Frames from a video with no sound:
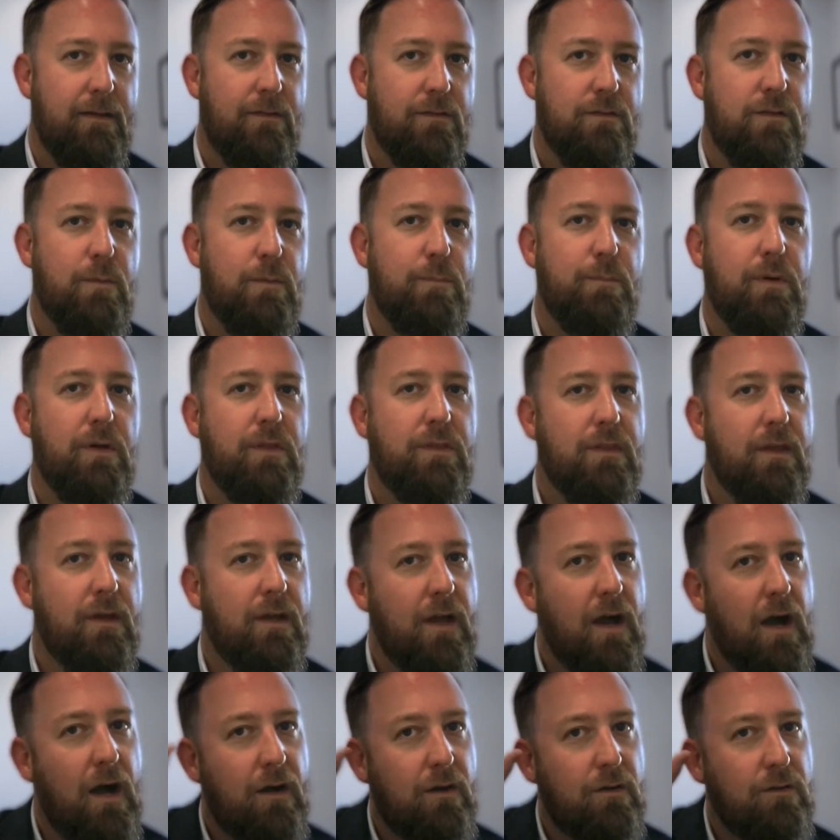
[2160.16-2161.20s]
to put the
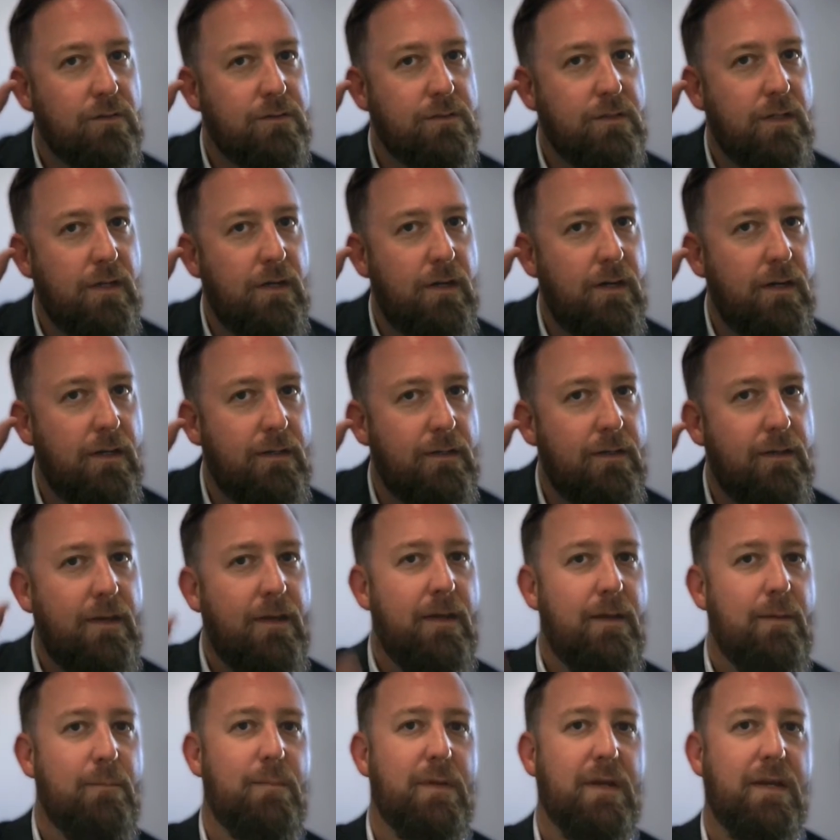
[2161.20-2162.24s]
goggles on
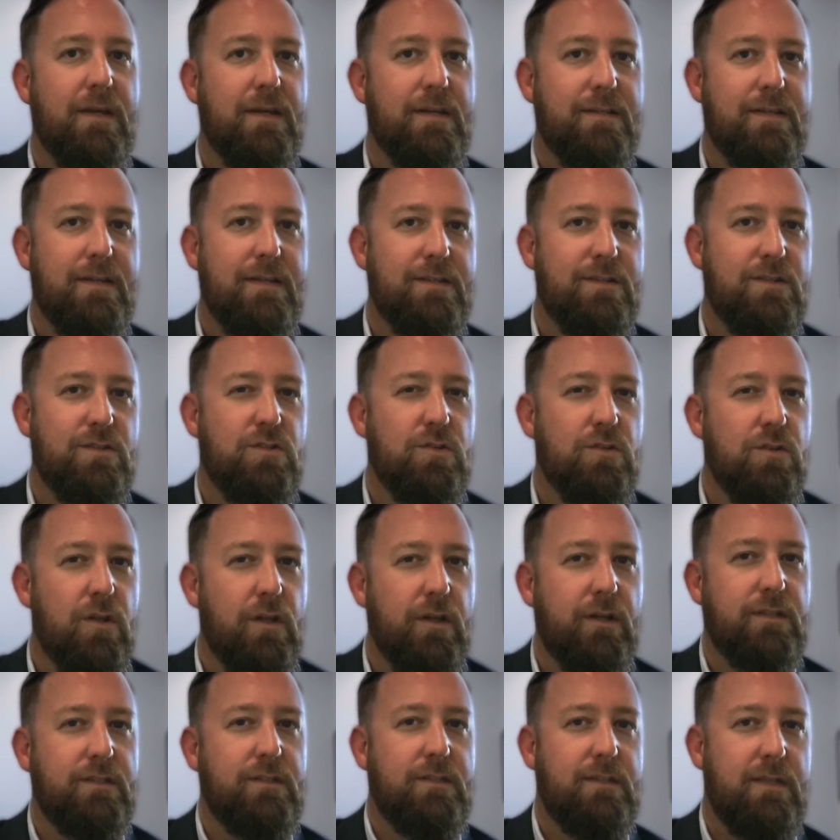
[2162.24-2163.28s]
because it
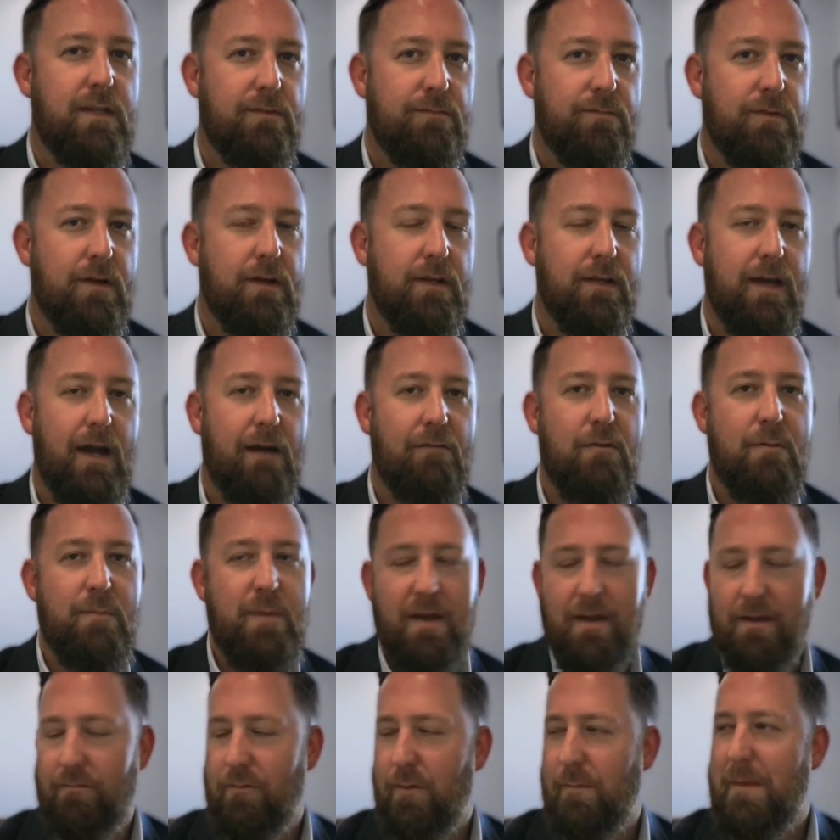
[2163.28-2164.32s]
looks different.
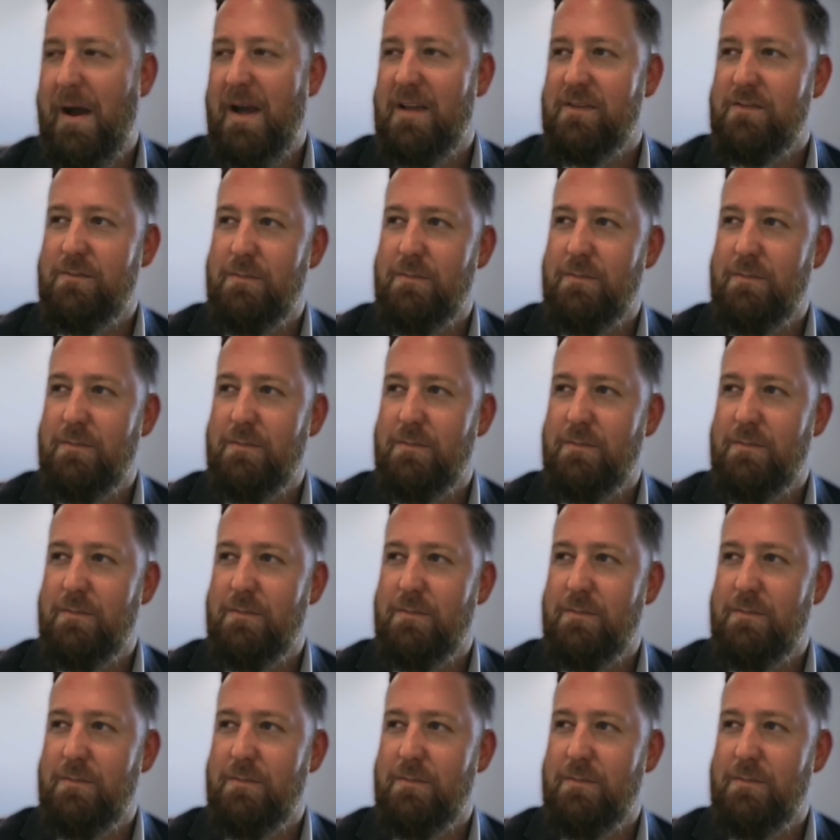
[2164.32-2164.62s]
It reminds